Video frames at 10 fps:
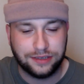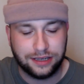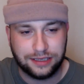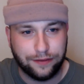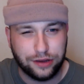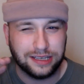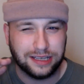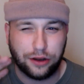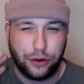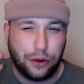six, seven I
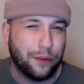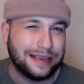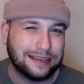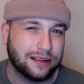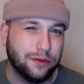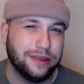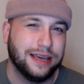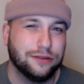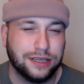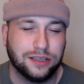don't know exactly when the
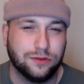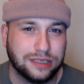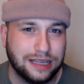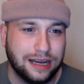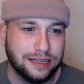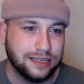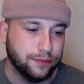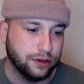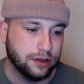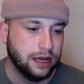LCS was started,
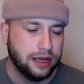but